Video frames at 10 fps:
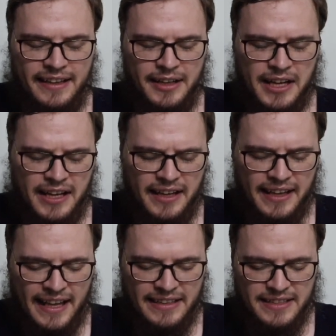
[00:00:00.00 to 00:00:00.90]

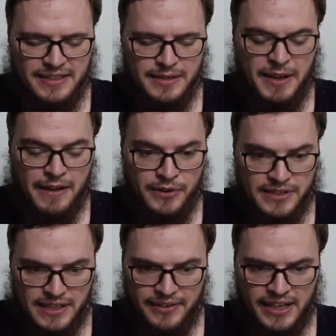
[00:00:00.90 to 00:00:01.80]
to pay for
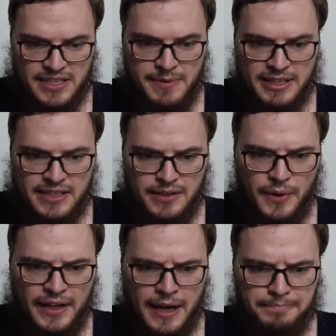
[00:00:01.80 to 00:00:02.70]
his living expenses and
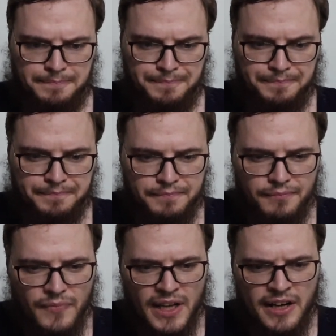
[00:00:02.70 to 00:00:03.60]
whatnot.
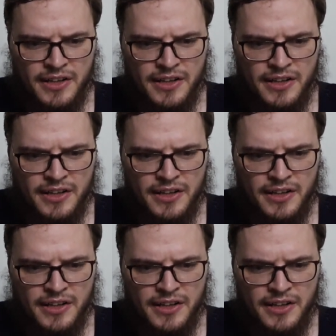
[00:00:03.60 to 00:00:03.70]
And